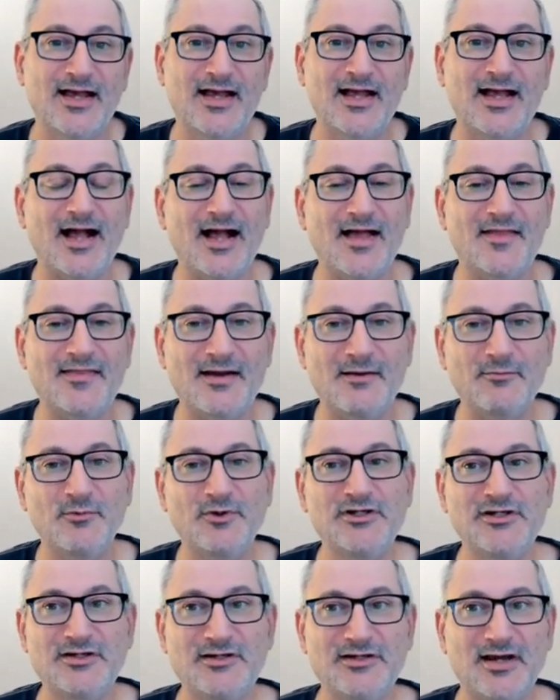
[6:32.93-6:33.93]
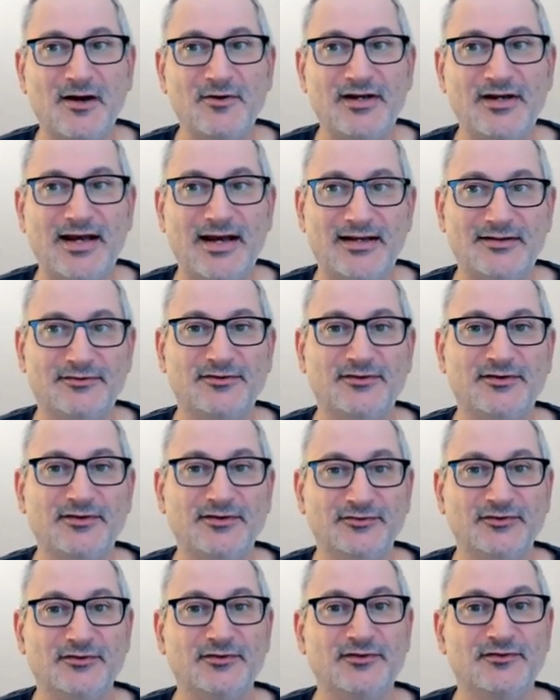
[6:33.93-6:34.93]
And then when you go and add the sort
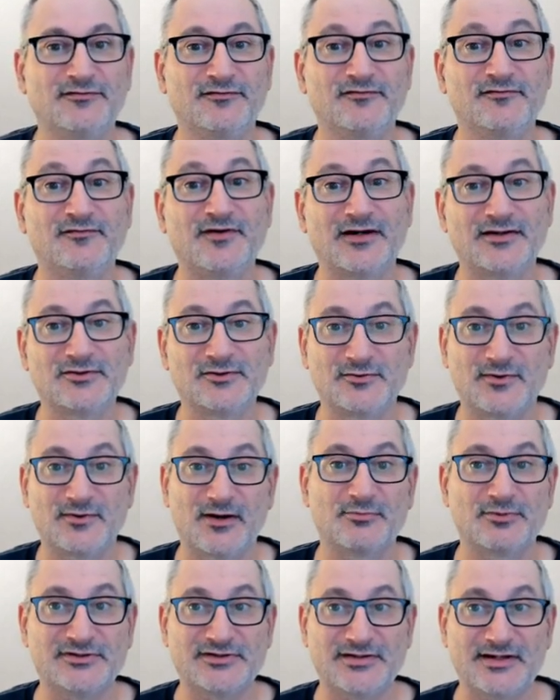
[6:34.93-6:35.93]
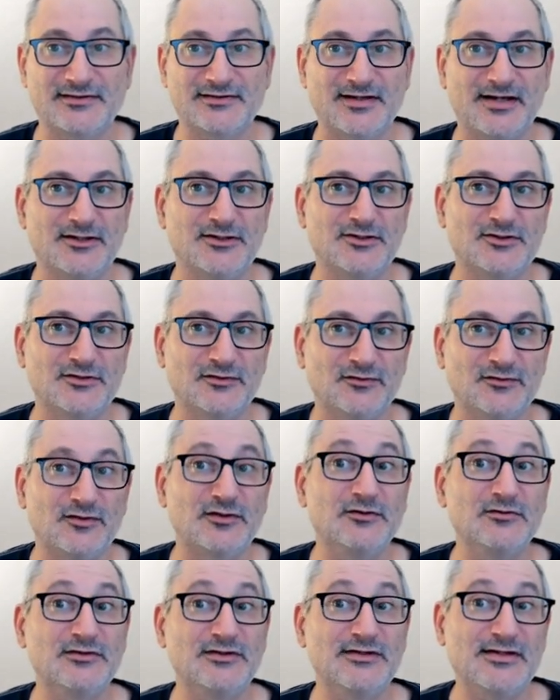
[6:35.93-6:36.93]
of vector representations that you
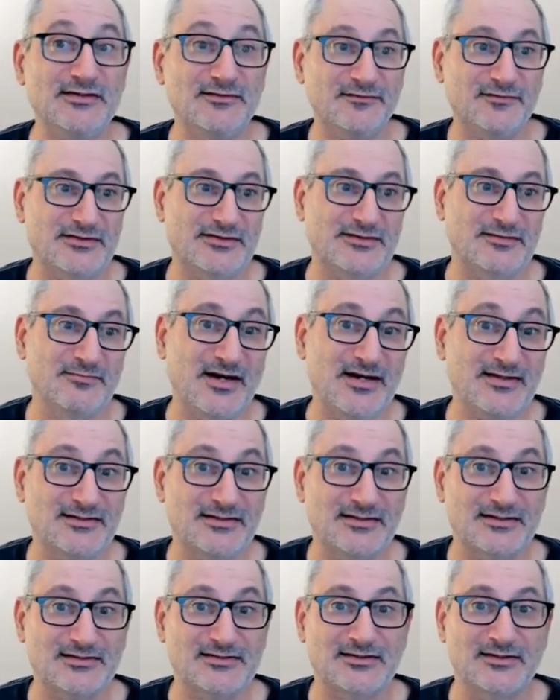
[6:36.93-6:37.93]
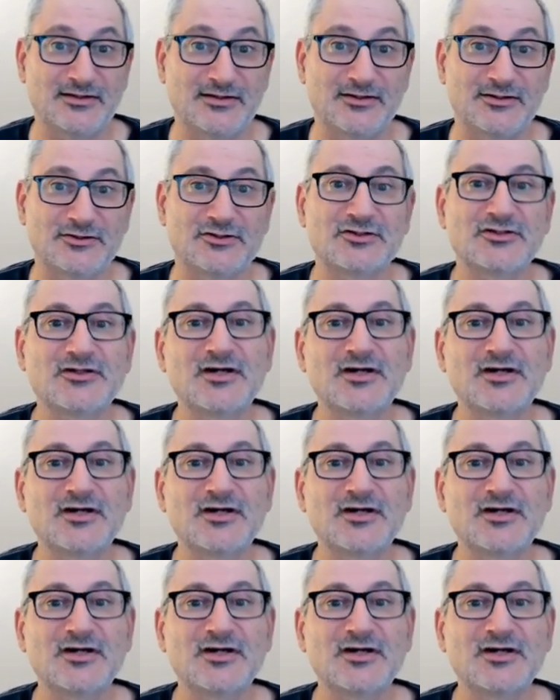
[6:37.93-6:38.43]
need for semantic search,